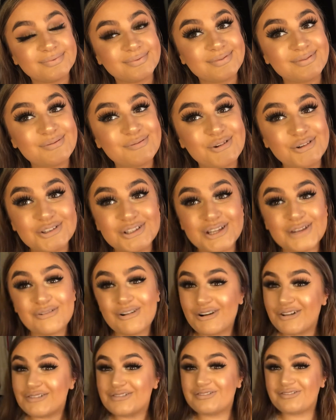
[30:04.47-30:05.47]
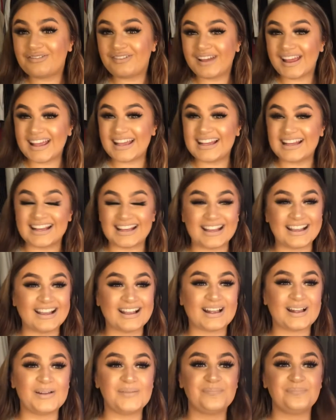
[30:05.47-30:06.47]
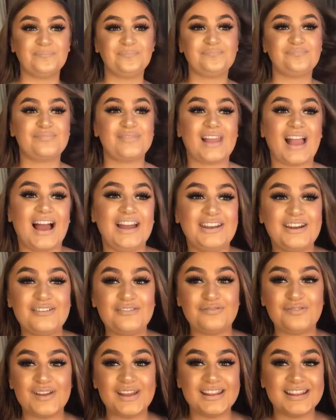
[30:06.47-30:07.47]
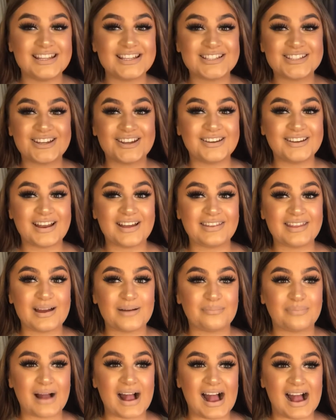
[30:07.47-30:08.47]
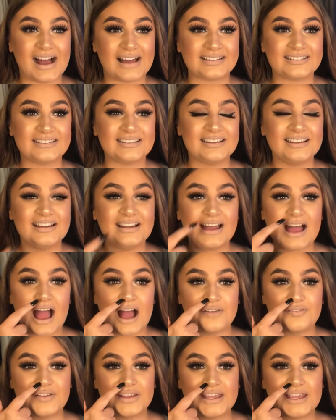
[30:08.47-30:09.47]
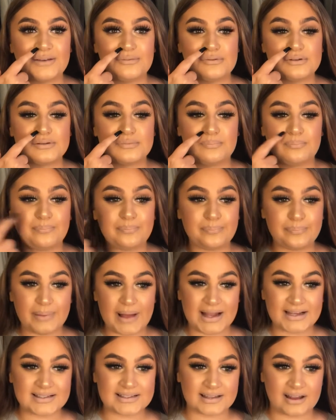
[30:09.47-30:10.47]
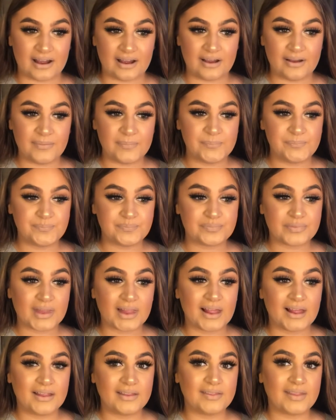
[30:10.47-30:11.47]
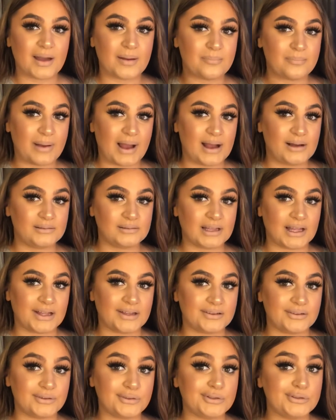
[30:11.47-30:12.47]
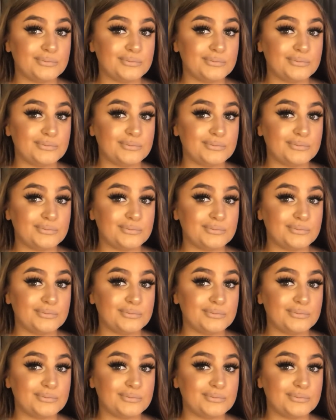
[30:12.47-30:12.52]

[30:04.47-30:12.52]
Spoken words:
What do you all think? I don't think this turned out that bad. I think it was better than Poundland.